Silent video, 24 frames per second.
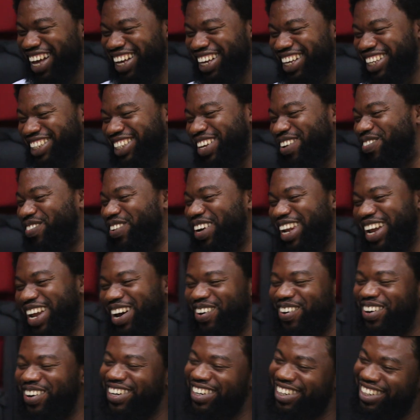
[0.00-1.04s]
It's a Father,
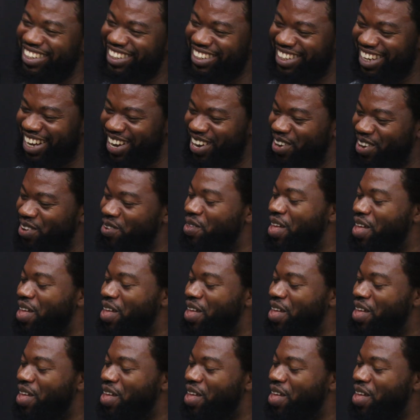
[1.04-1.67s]
worry now.